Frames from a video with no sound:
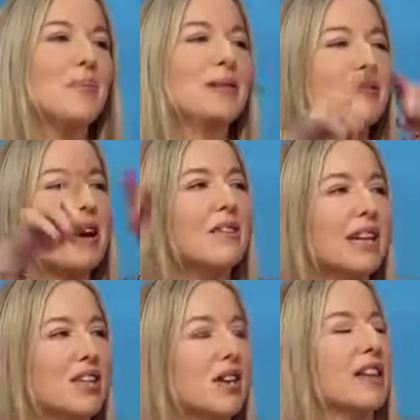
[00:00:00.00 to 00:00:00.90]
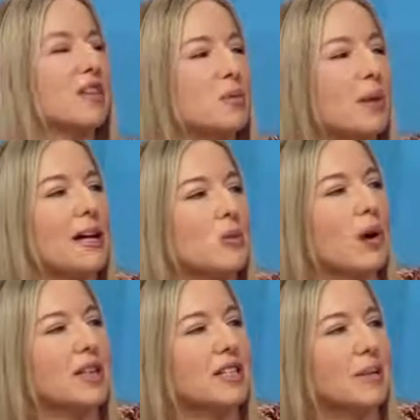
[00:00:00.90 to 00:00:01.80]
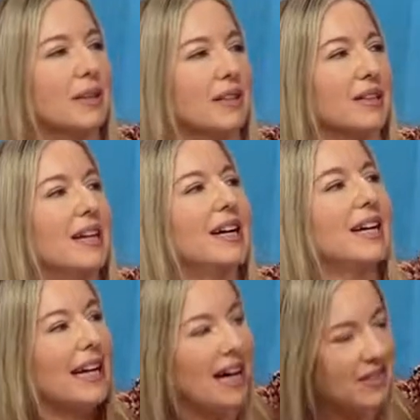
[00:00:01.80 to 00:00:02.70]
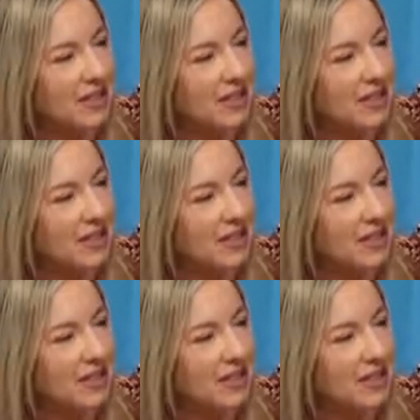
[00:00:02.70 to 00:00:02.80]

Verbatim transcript: but they're round the edge, aren't they? Because it's black and white in the middle, mm. and